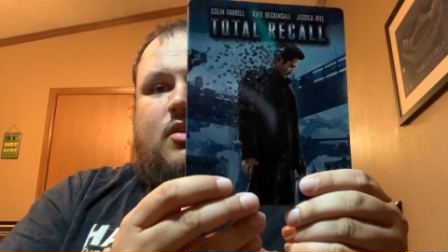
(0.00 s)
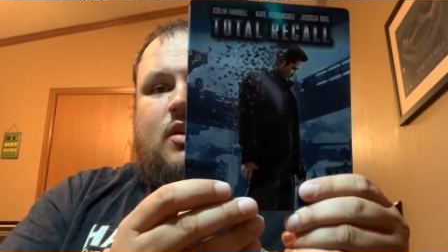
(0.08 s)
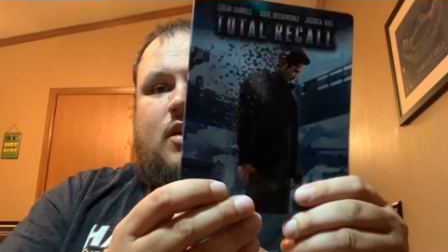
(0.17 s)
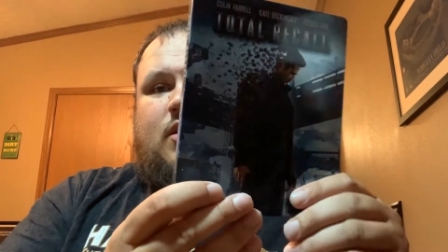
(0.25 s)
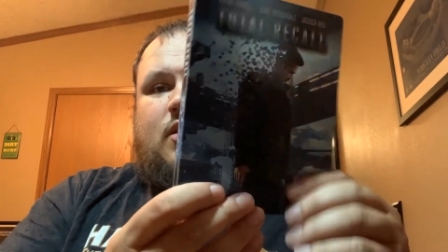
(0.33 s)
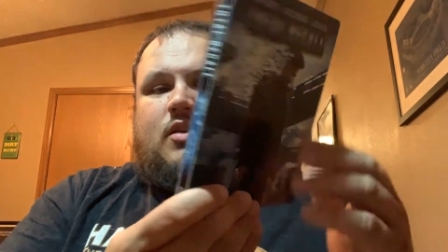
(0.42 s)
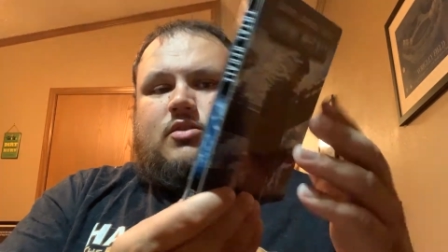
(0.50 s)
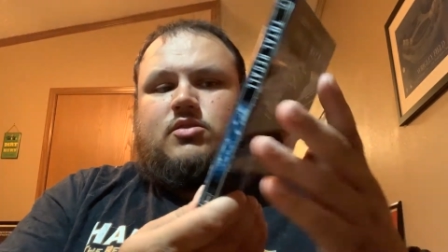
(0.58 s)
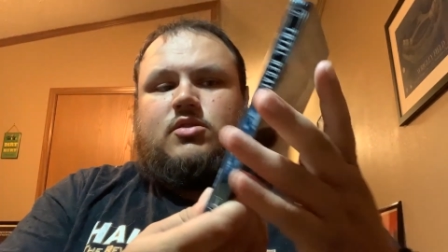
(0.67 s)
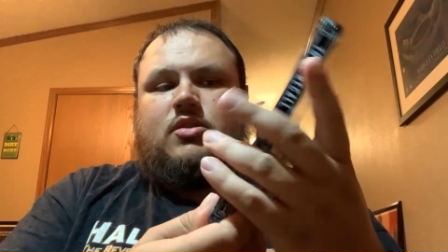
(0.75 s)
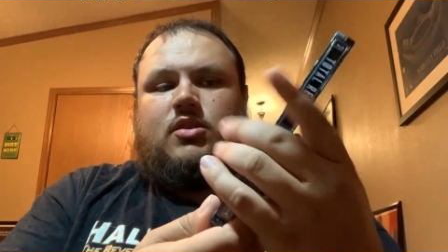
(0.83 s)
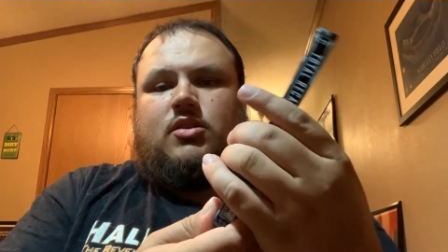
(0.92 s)
Okay, there's
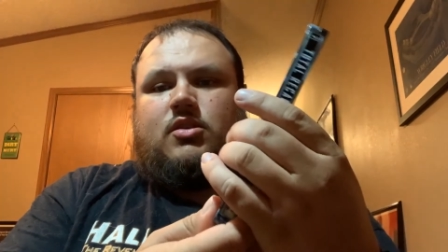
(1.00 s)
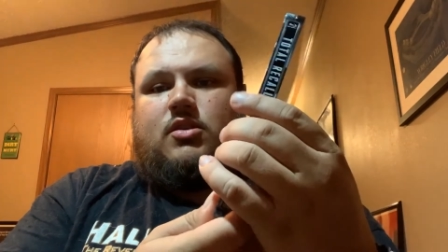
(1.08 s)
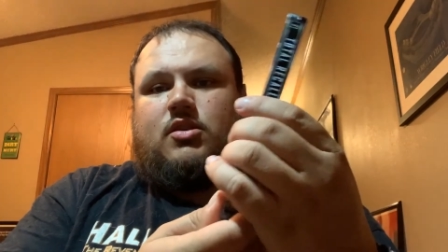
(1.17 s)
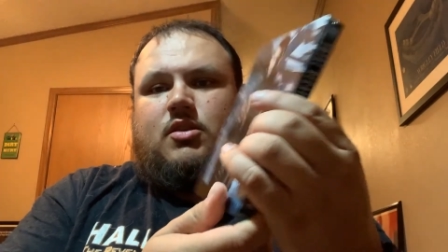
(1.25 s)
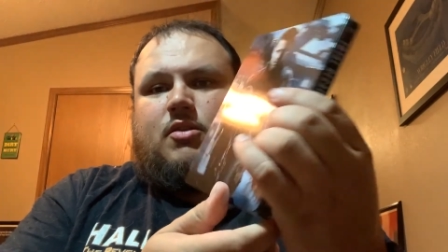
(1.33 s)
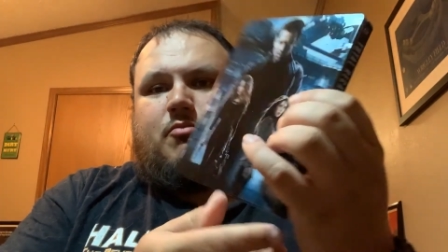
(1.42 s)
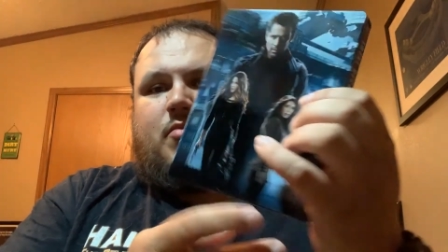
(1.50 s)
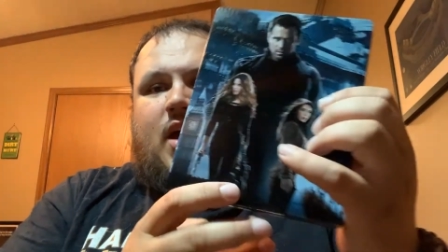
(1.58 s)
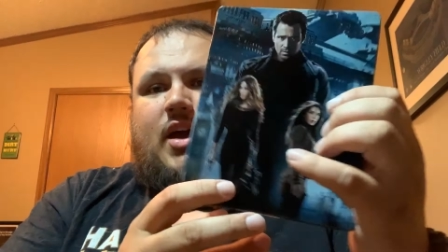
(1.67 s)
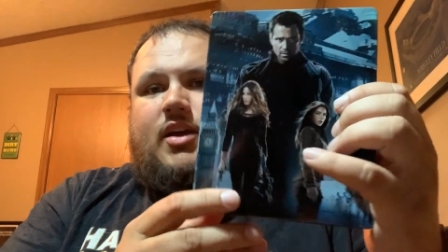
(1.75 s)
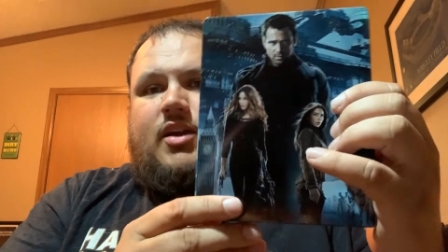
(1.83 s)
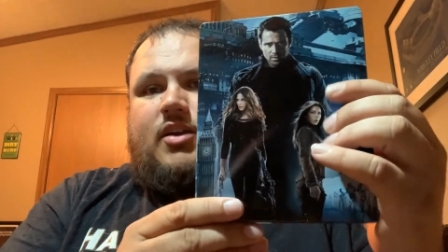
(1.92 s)
the
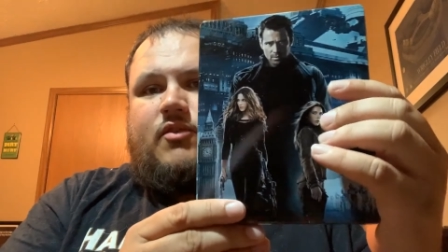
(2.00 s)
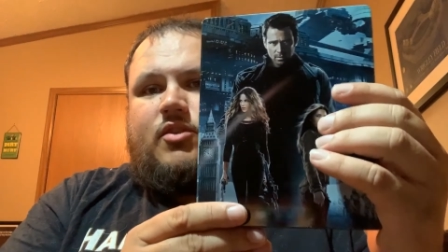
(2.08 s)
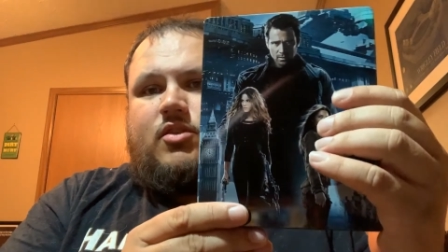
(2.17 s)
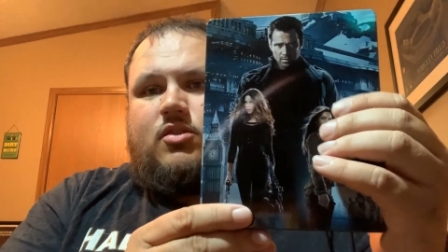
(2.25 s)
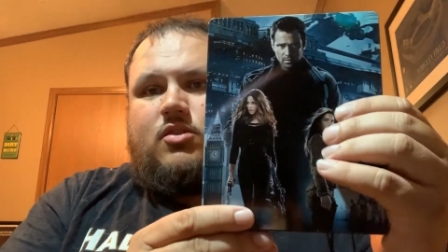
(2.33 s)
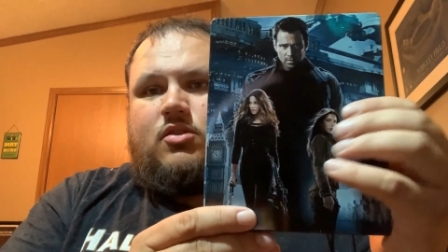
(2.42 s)
back cover.